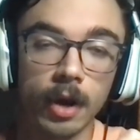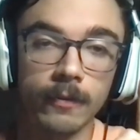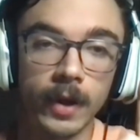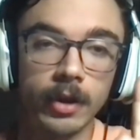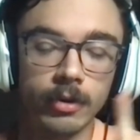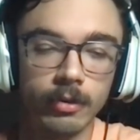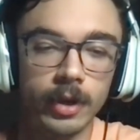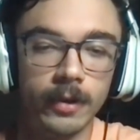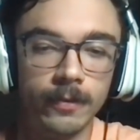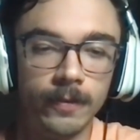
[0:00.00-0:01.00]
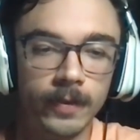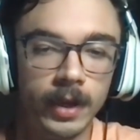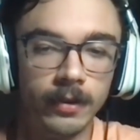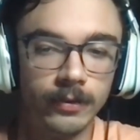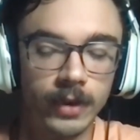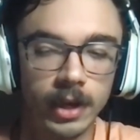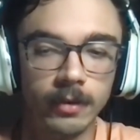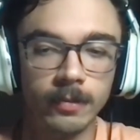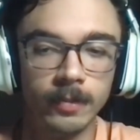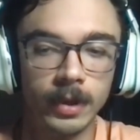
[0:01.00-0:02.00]
Brock Vandergriff
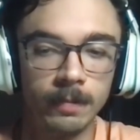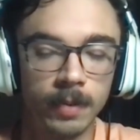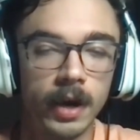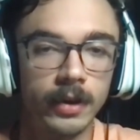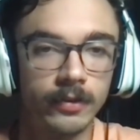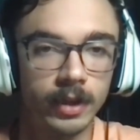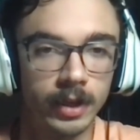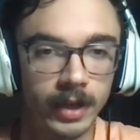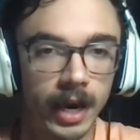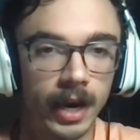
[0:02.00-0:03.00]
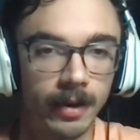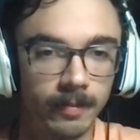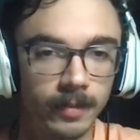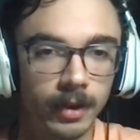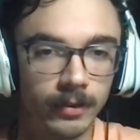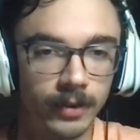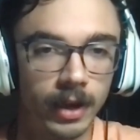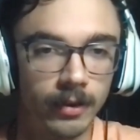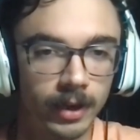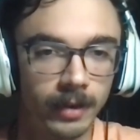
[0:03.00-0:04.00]
he probably is going to die on
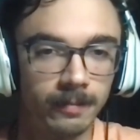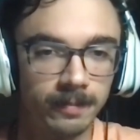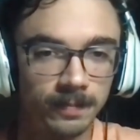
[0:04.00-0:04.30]
Saturday.